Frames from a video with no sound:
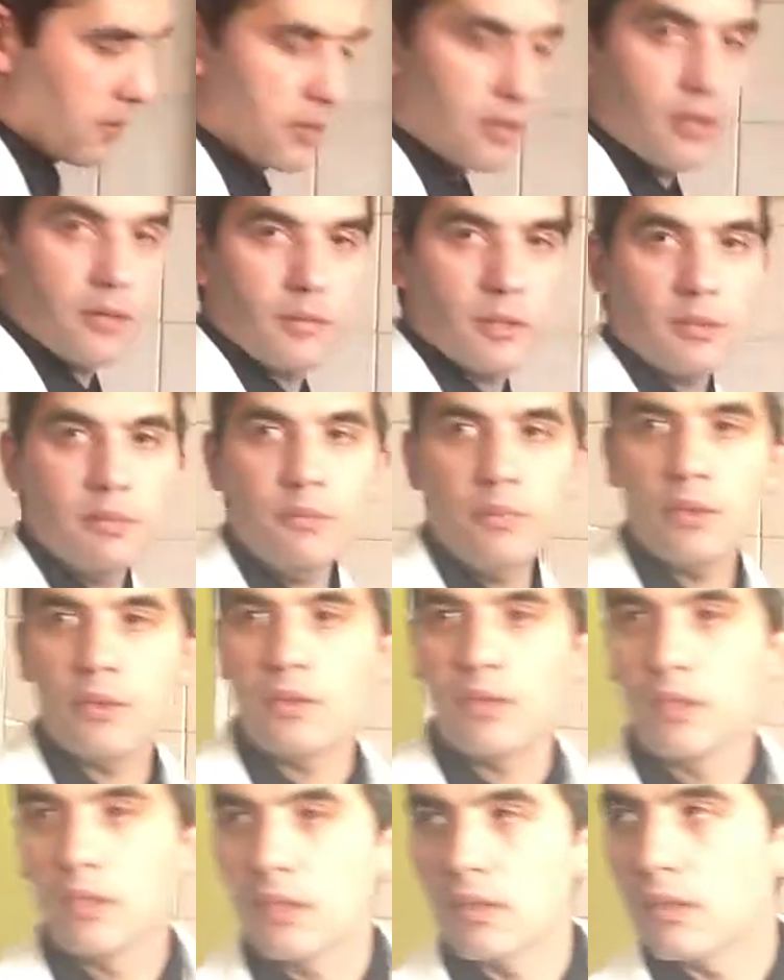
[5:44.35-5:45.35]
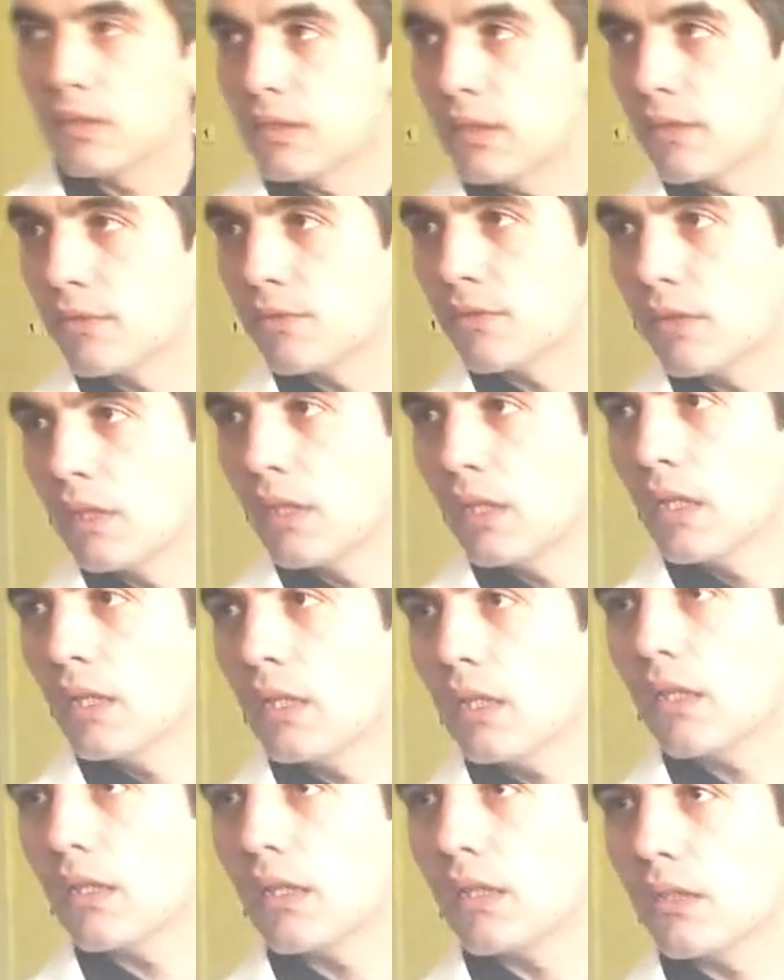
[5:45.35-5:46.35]
Common perineal nerve.
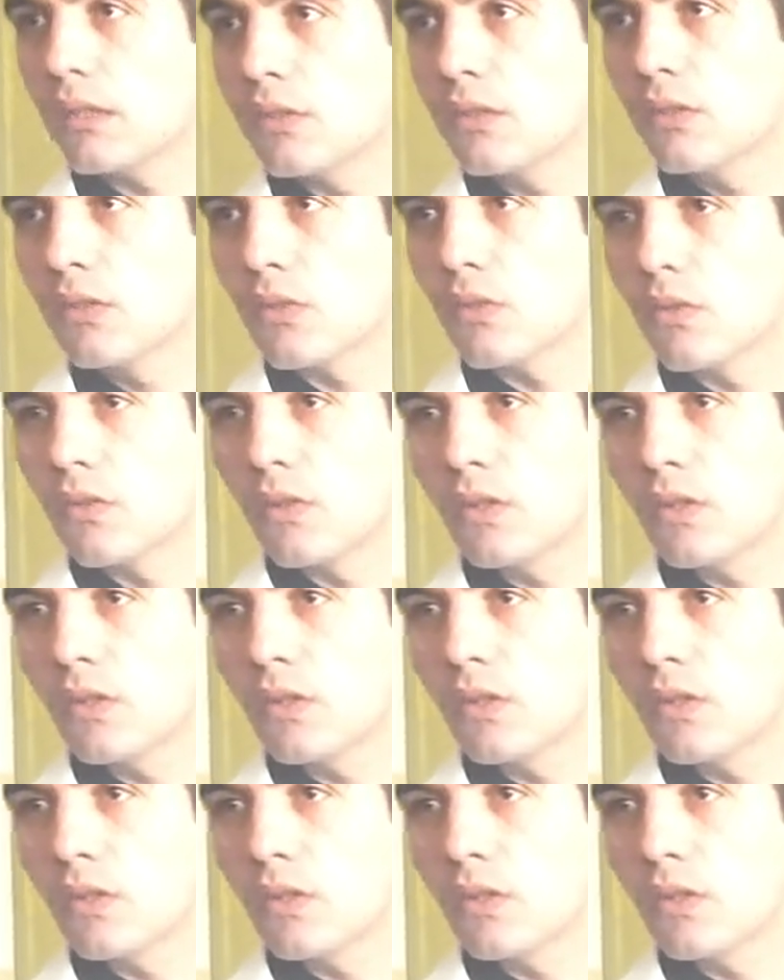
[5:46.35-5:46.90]
So